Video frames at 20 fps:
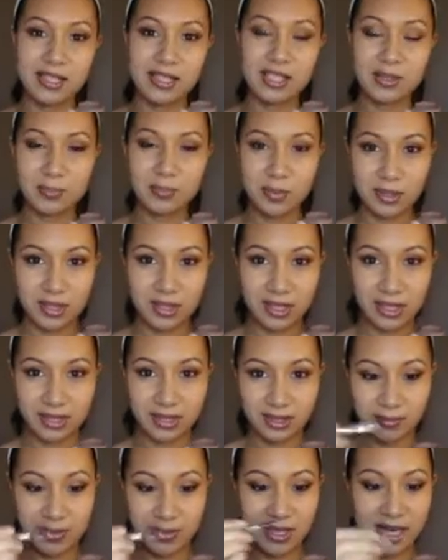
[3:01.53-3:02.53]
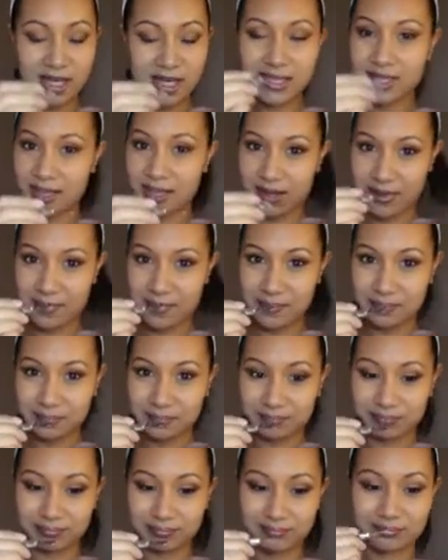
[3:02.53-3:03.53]
I just put a little bit at a time
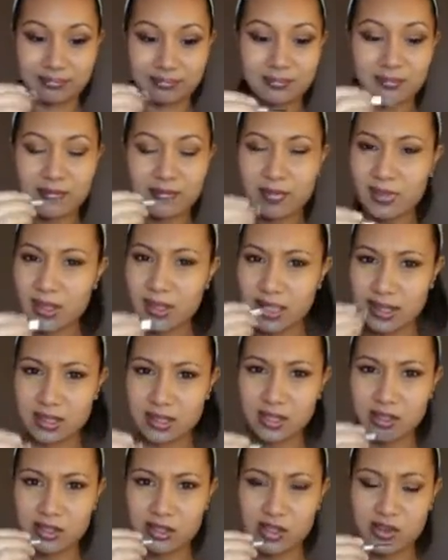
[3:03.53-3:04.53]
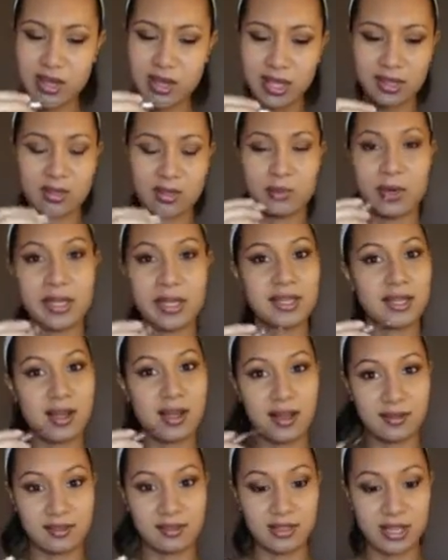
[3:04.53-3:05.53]
until you get the right
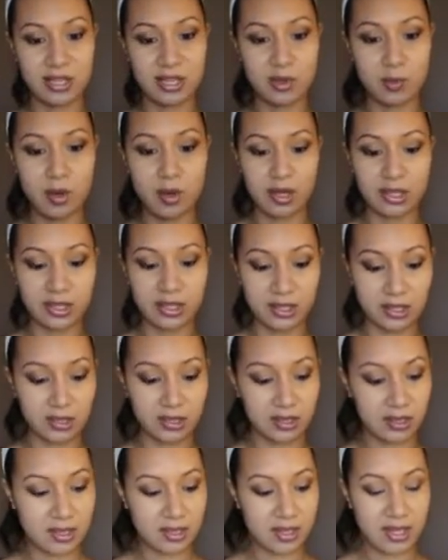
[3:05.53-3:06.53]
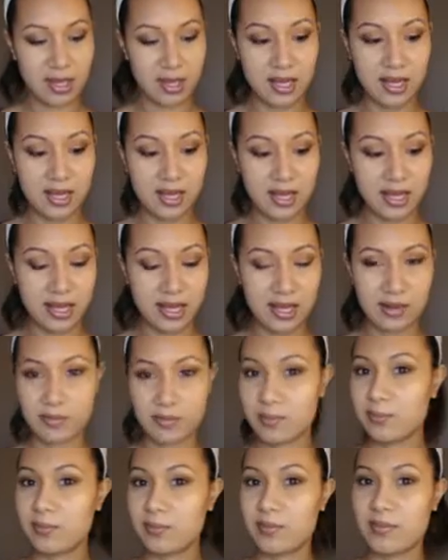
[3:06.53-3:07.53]
color that you wanted.
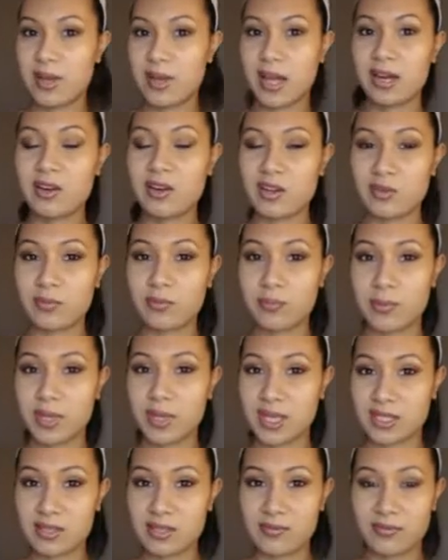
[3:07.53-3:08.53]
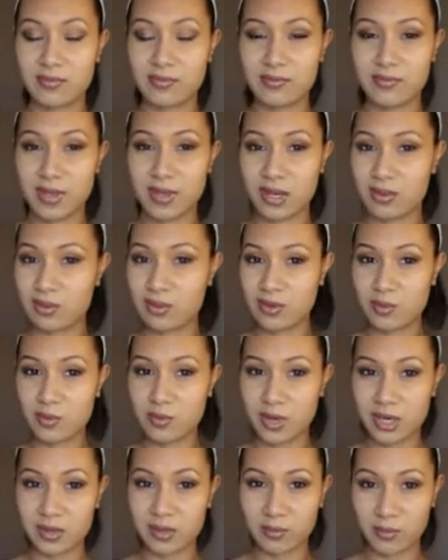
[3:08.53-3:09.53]
And I don't know, I don't know
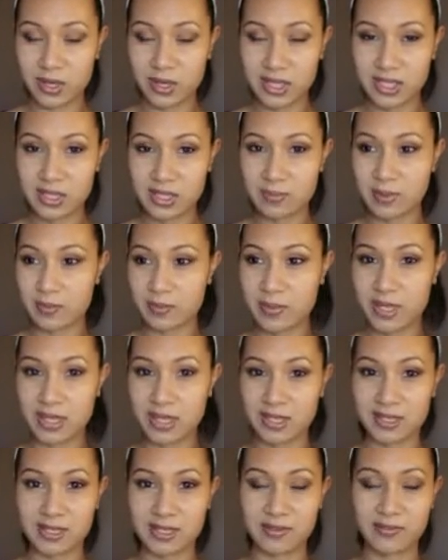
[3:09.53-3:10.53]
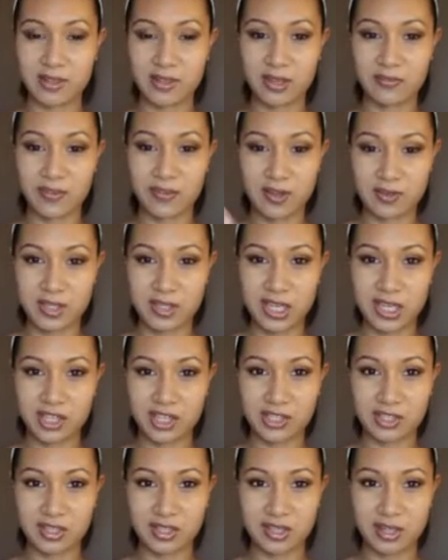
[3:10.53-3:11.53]
what it was, but because of the
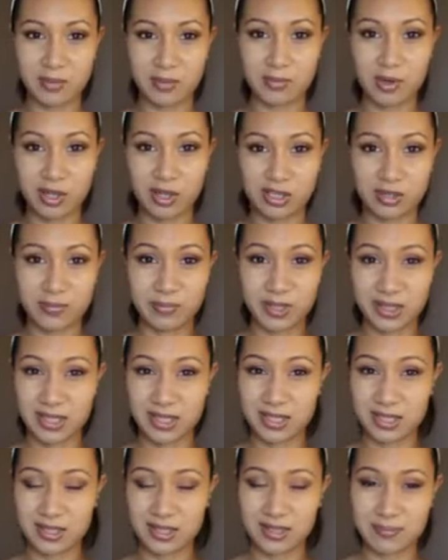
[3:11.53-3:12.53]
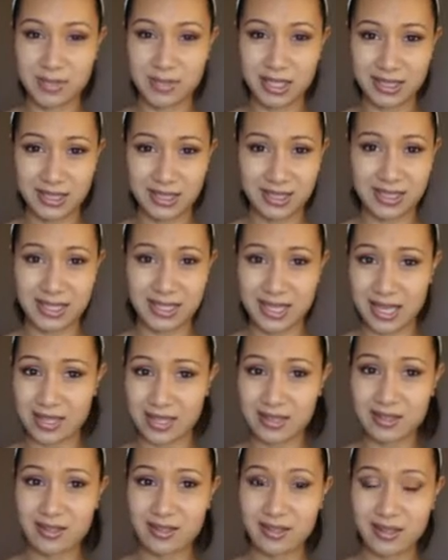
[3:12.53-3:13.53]
foundation and the bronzer mixing
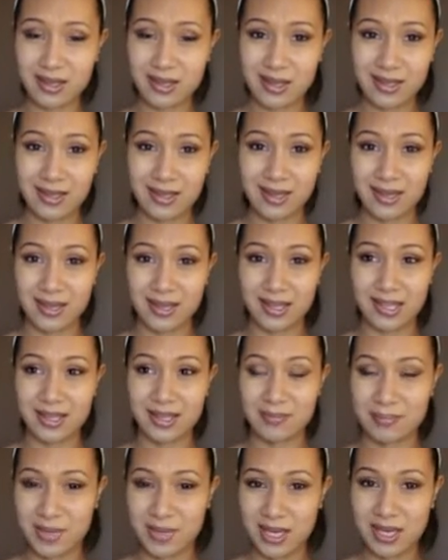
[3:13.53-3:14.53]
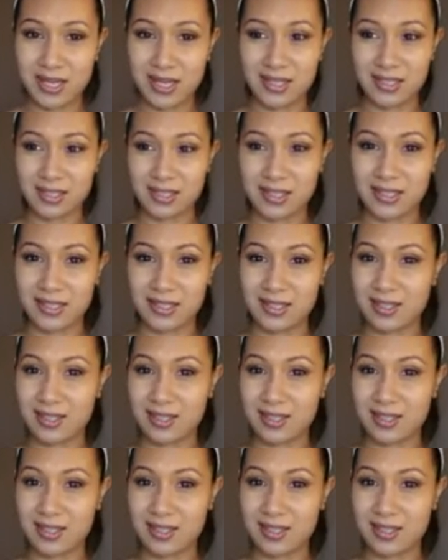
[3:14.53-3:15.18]
together, it made